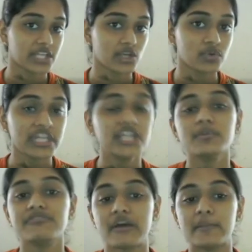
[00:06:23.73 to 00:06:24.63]
you need to
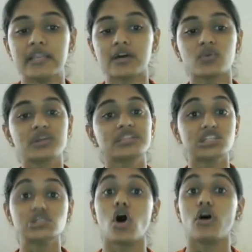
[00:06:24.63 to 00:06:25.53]
be familiar with
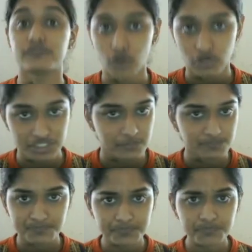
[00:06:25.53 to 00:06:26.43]
is law of torts.
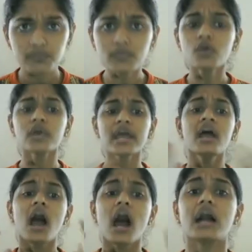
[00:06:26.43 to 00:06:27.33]
Okay,
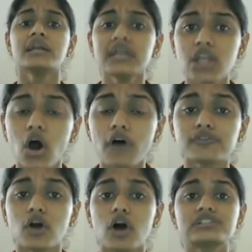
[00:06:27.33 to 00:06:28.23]
under law of
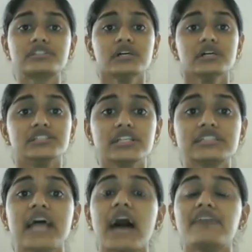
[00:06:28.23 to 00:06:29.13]
torts, just
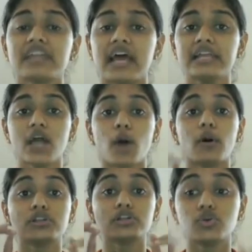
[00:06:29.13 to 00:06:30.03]
have an idea about
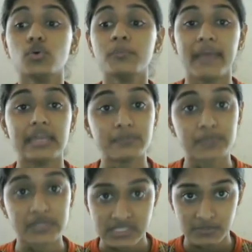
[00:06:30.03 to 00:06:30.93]
the two main
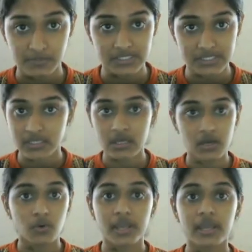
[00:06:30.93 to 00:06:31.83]
principles.
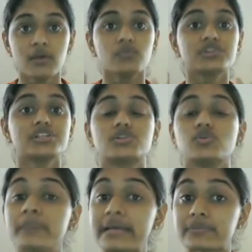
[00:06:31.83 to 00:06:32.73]
Okay, which are the two
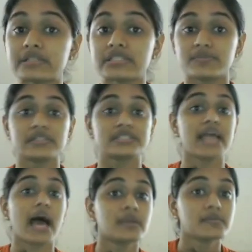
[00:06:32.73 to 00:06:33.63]
main principles?
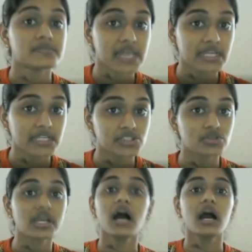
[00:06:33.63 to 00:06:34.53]
Damnum sine
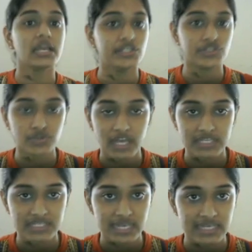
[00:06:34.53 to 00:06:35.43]
injuria, injuria
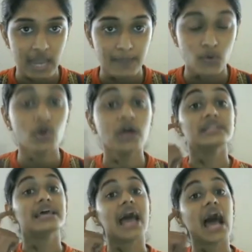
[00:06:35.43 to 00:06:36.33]
sine damnum.
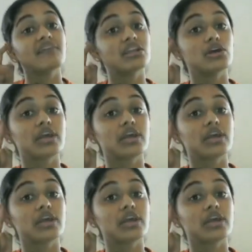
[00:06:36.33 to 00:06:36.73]
Then have a look at